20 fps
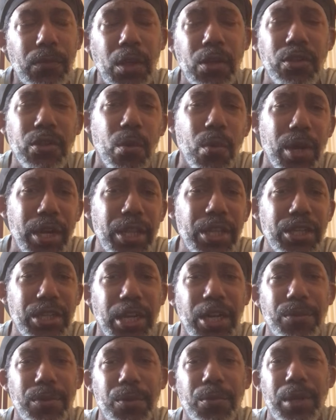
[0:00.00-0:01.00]
So one of the
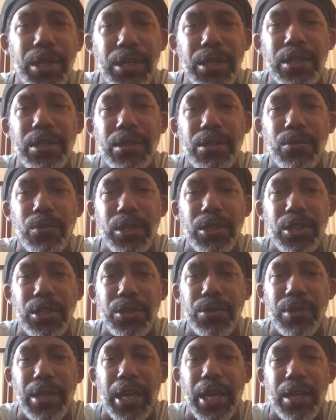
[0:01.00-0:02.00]
gentlemen went to
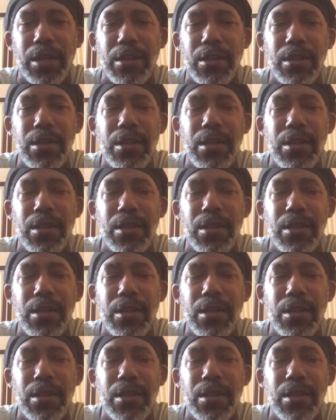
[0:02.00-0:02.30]
do that.